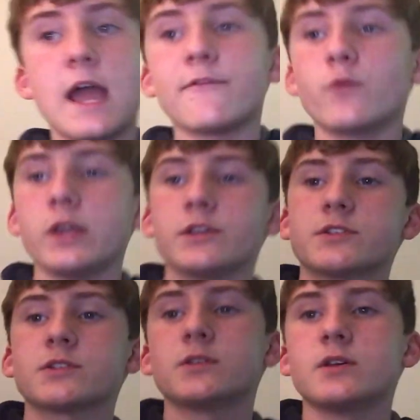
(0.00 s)
Two and a half
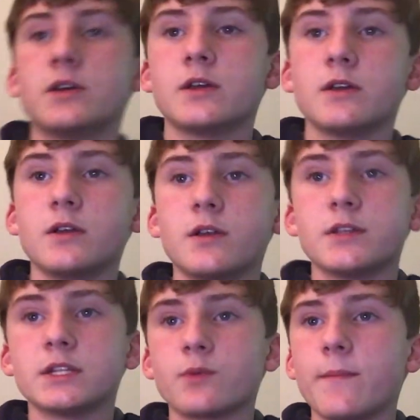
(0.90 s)
weeks
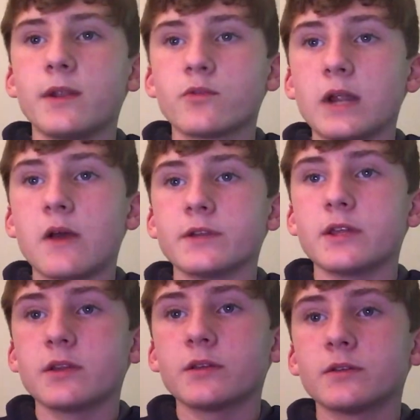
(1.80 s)
since we've been
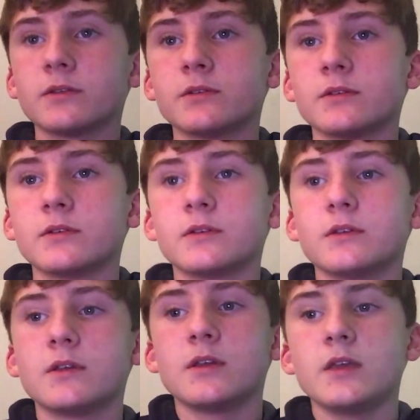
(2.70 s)
grounded.
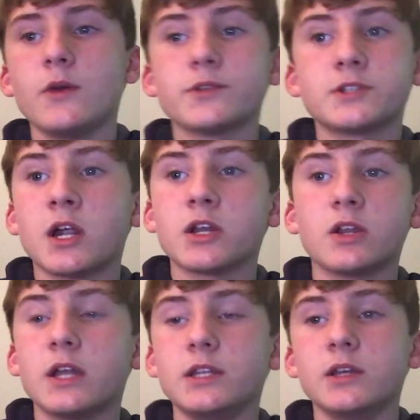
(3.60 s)
It was
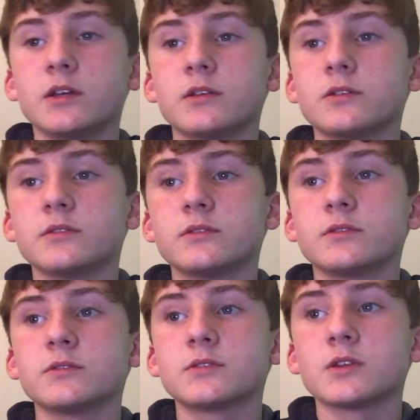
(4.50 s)
not a good idea.
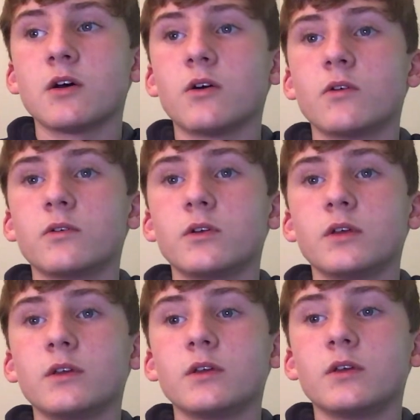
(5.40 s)

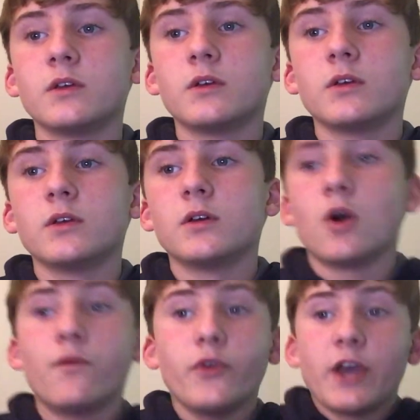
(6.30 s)
So,
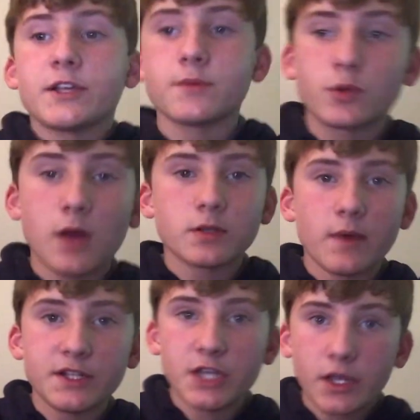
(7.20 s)
hopefully you guys
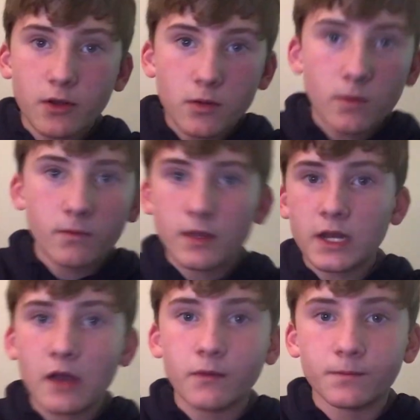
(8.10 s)
subscribe to my
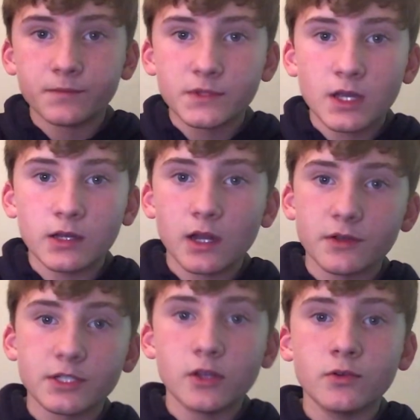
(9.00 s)
channel, and um,
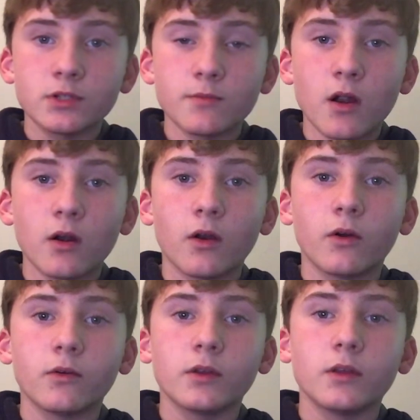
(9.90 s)
and I'll see you
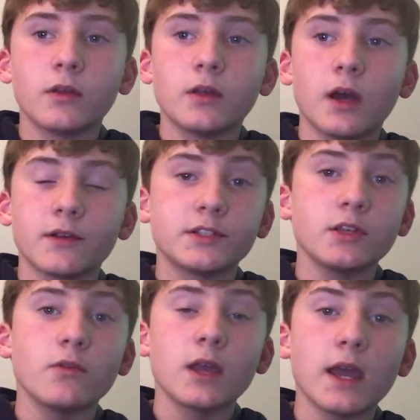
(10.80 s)
tomorrow.
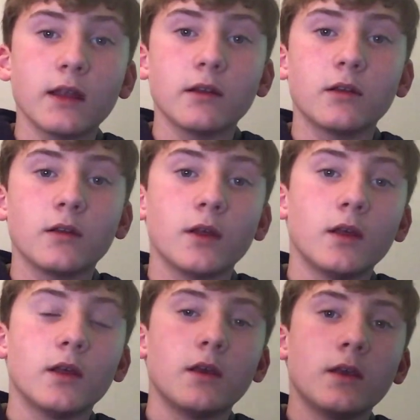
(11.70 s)
I'll see you again